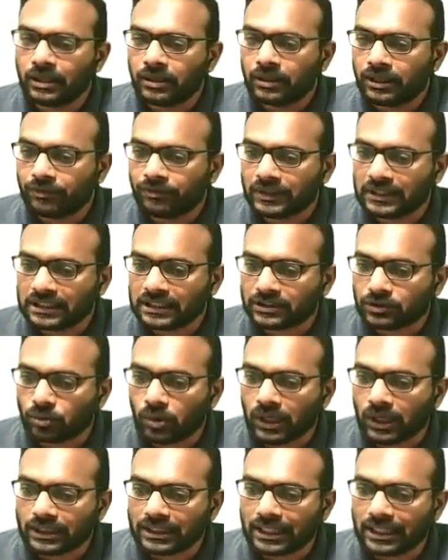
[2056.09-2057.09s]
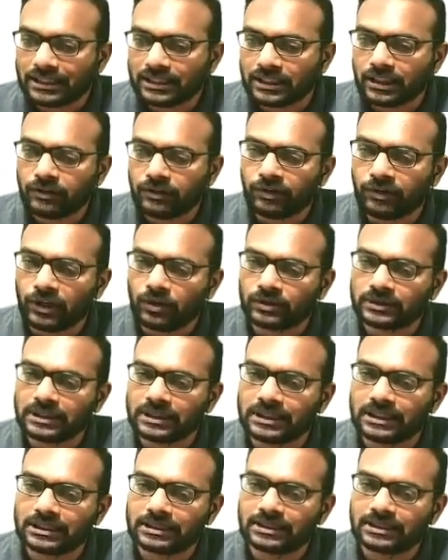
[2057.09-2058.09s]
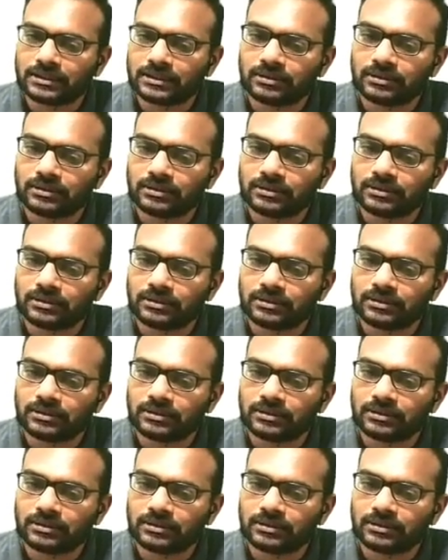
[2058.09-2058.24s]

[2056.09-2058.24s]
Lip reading: If it is quadratic in velocities,